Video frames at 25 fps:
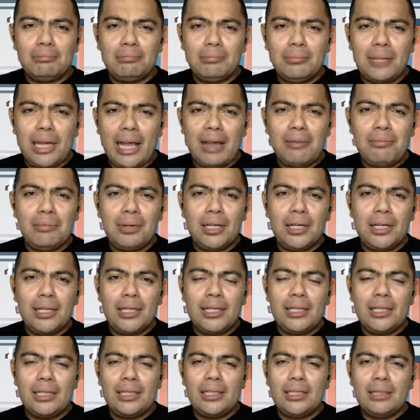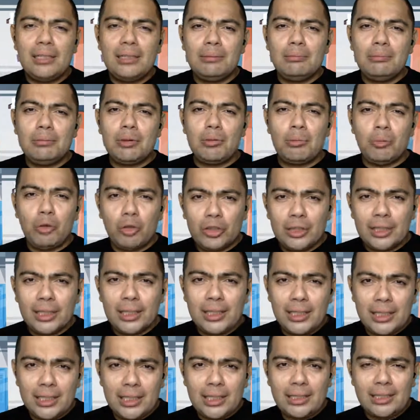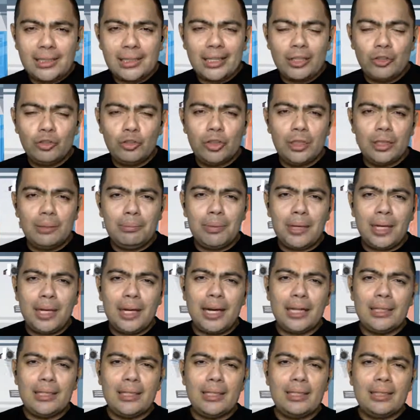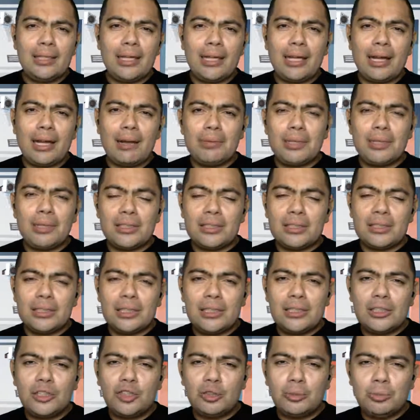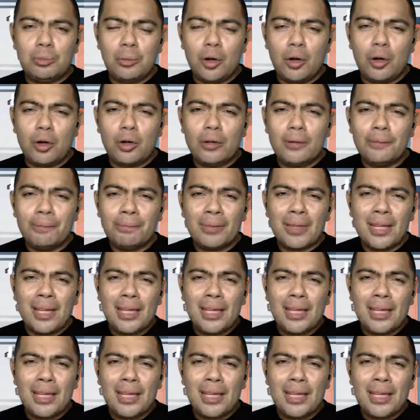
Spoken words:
heavily promoted here in the country, but I think the take-up rate is still small.